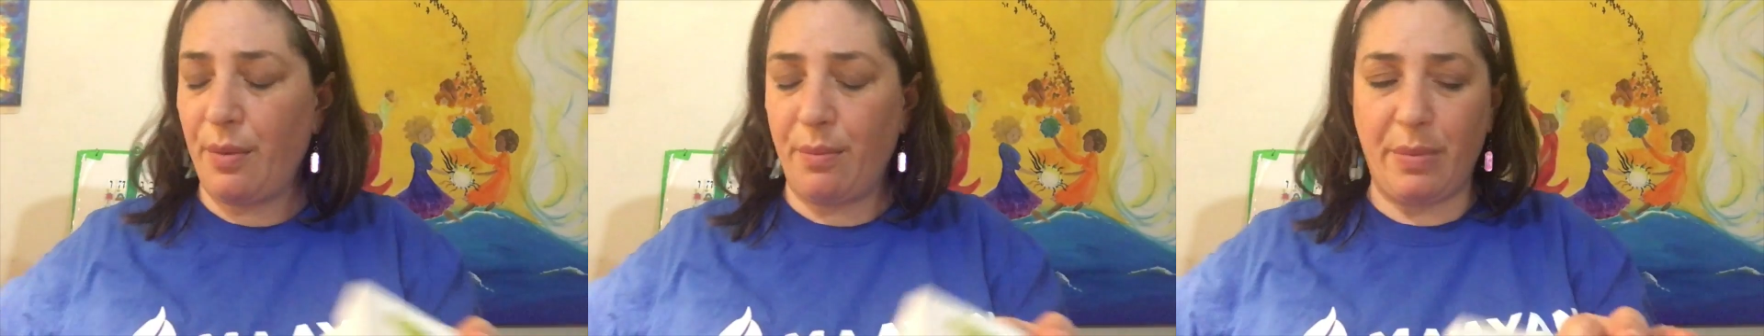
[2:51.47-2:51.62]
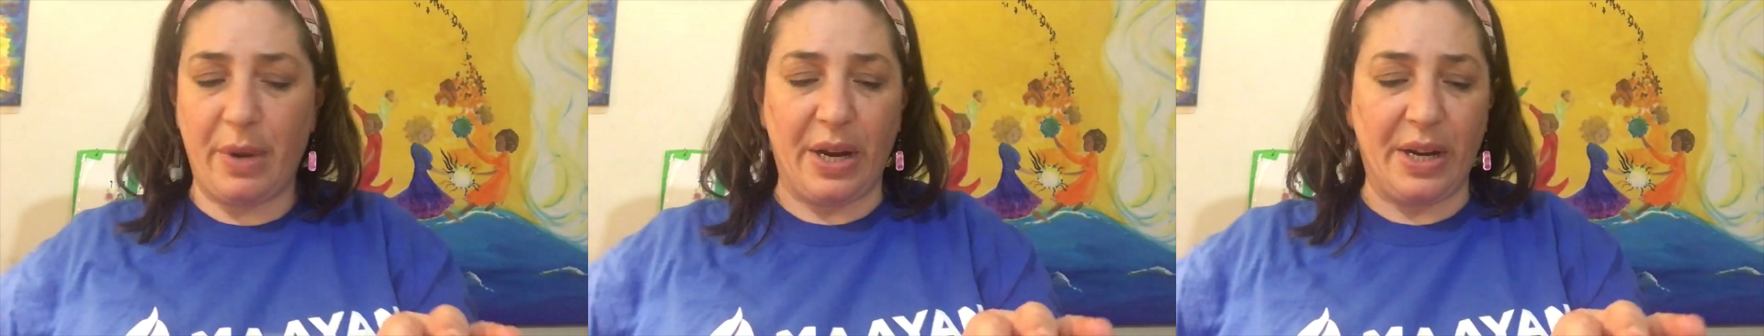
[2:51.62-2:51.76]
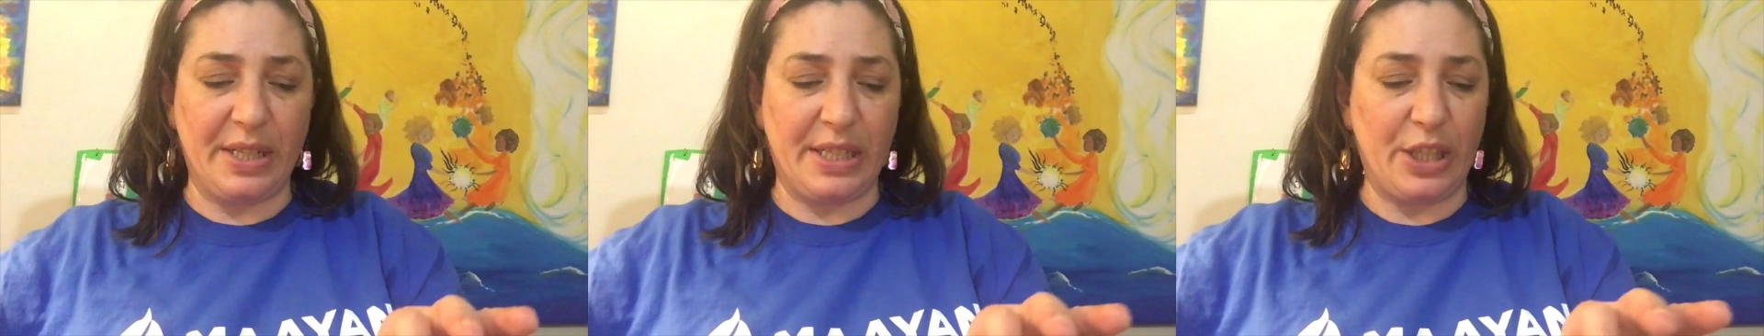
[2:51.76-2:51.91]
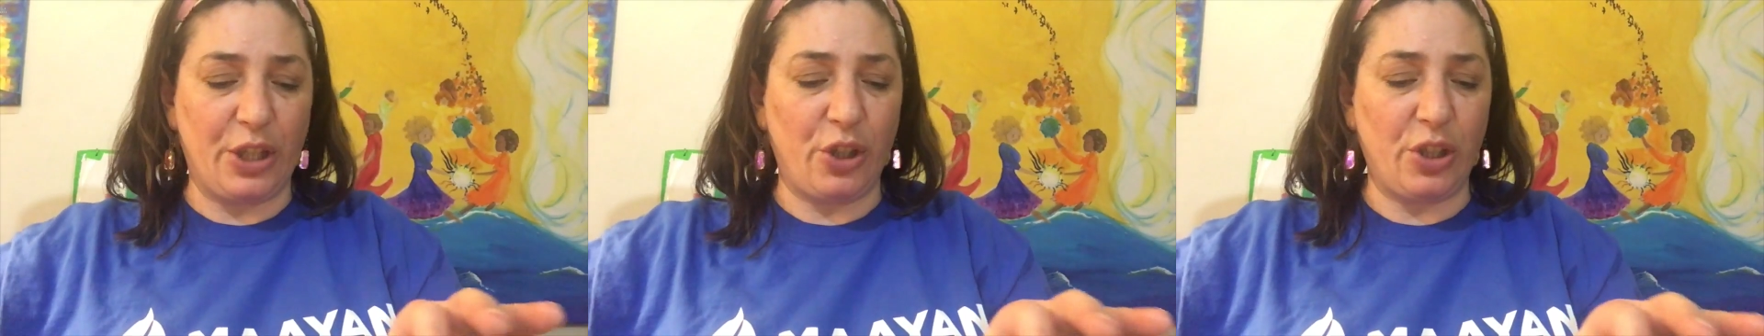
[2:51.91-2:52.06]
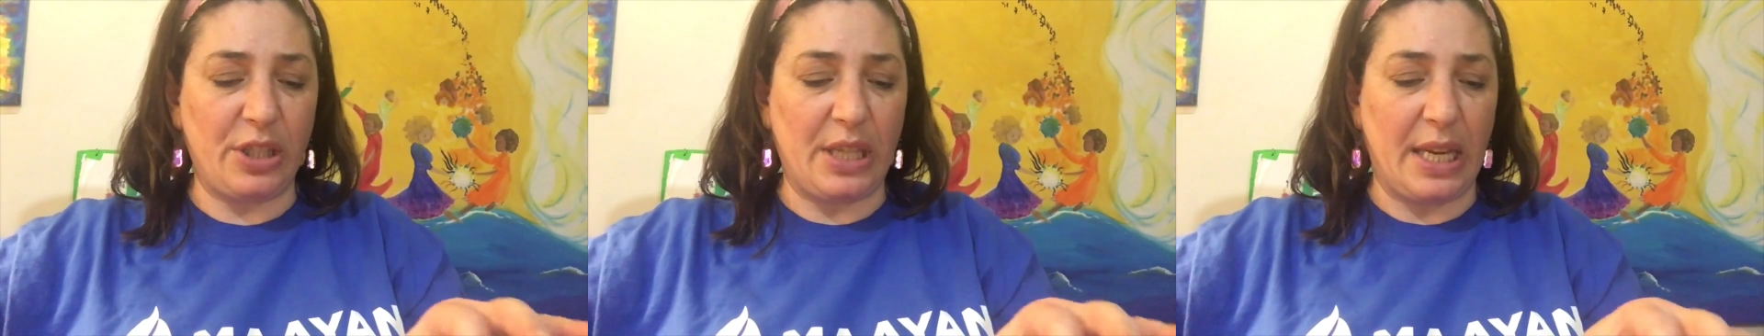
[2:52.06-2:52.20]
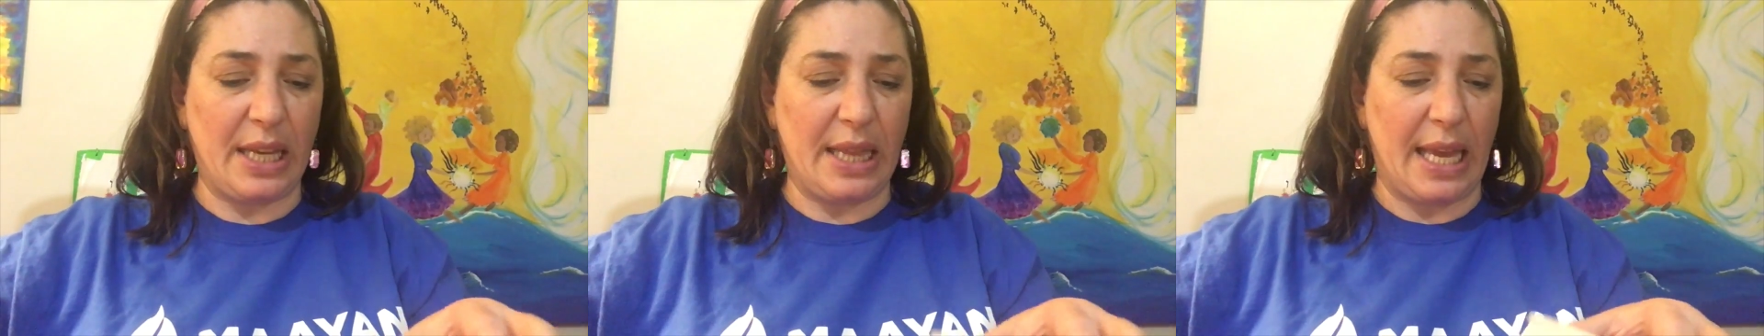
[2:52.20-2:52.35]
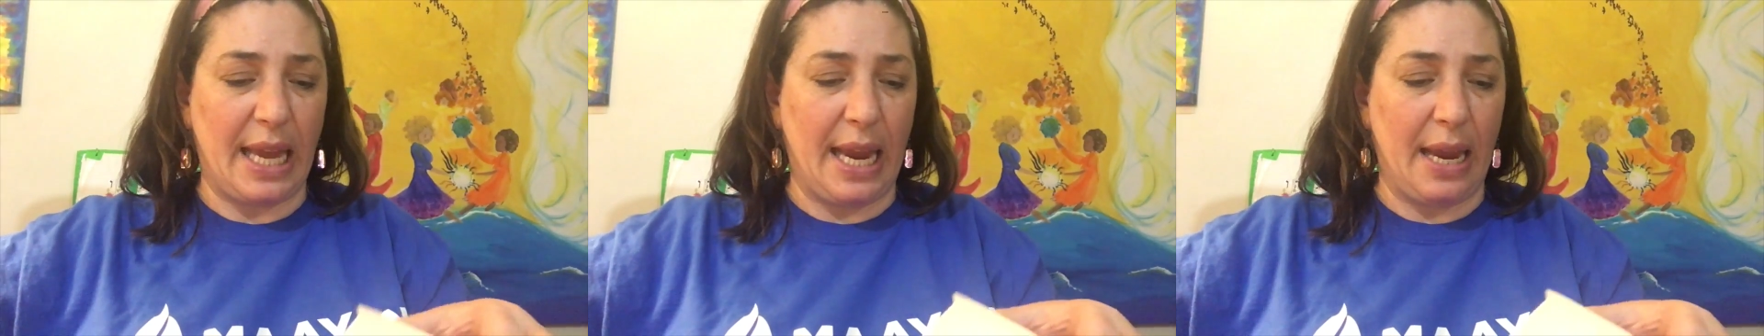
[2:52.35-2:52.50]
Parents, it looks
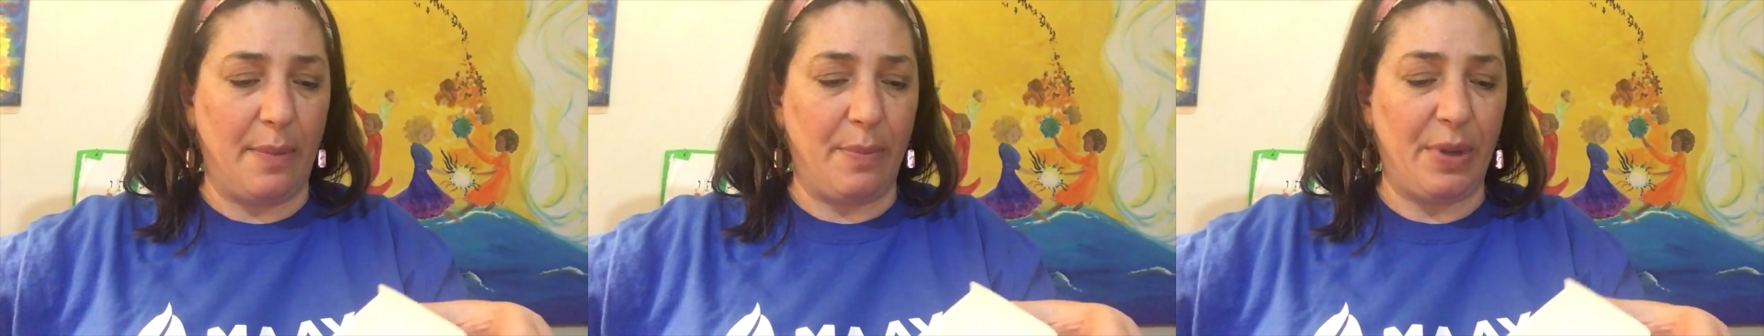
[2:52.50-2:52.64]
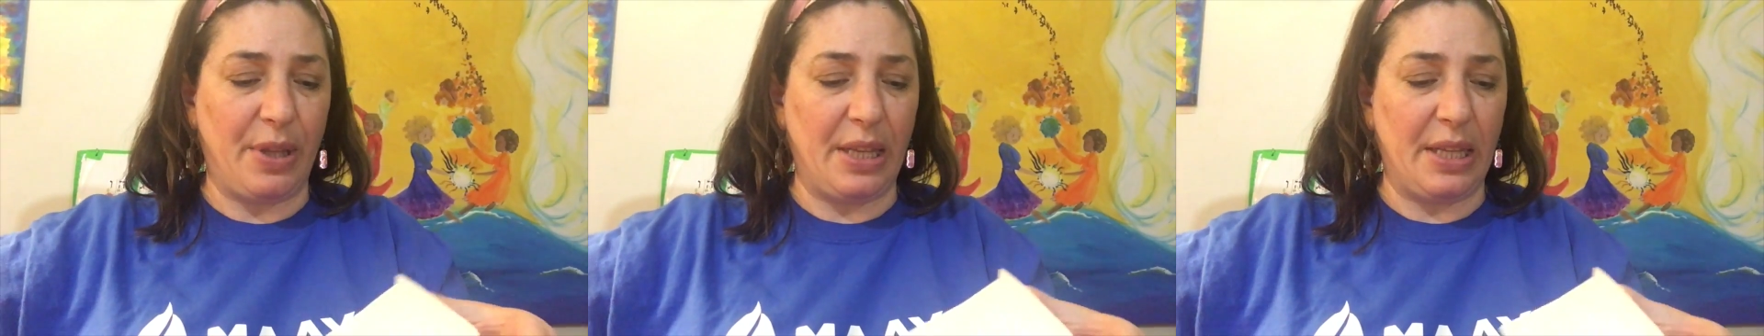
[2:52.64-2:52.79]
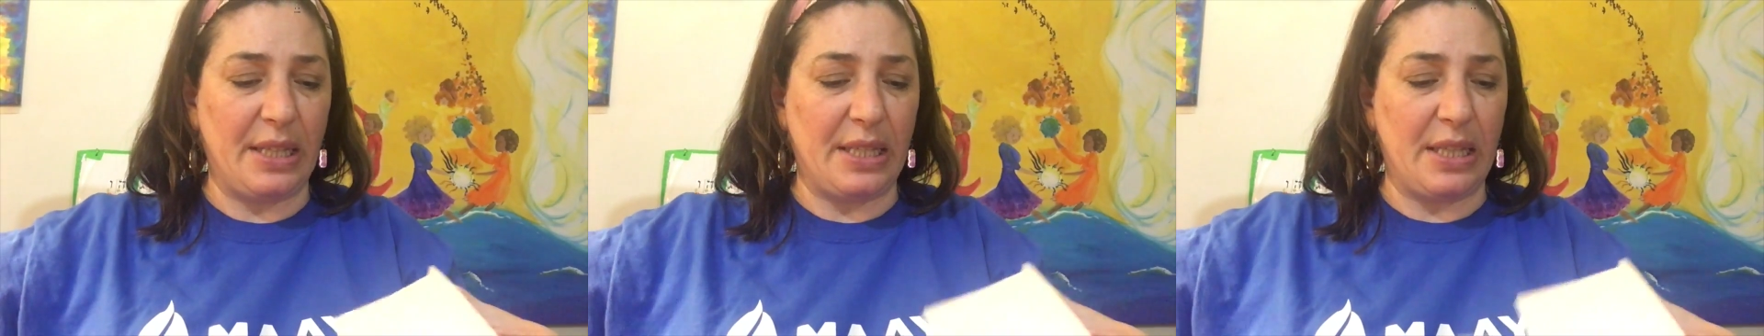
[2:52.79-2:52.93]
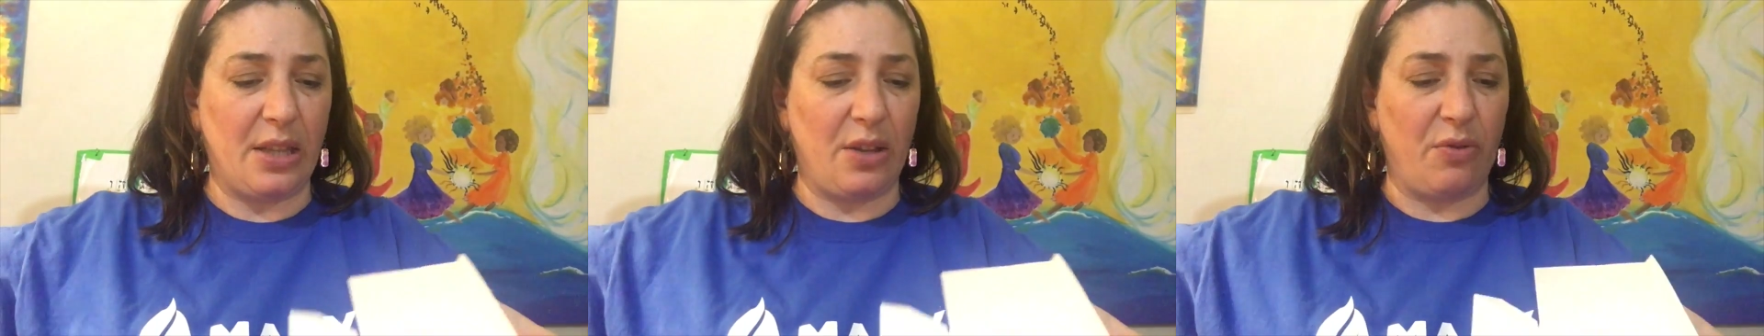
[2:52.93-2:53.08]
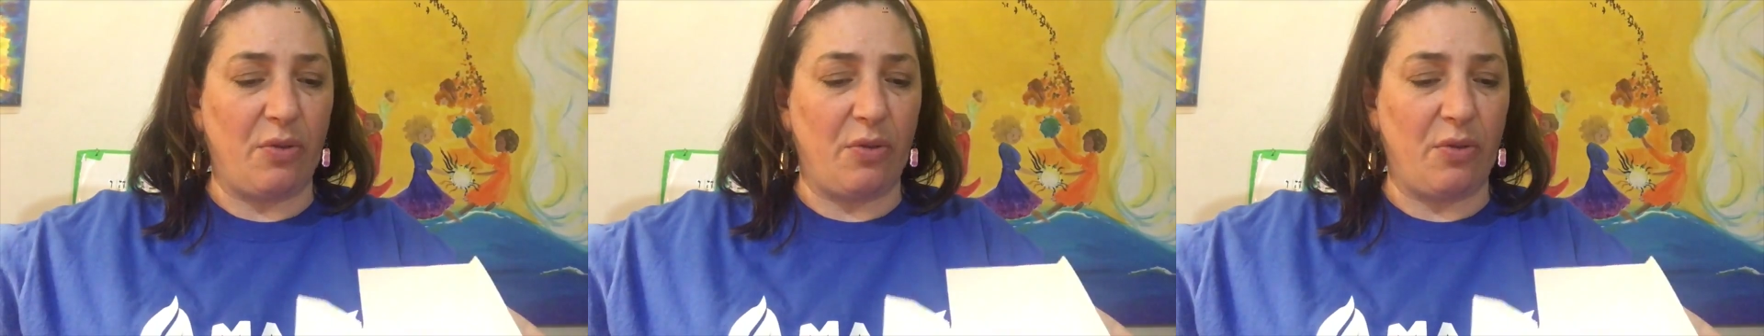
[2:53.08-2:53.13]
like the ambulance and the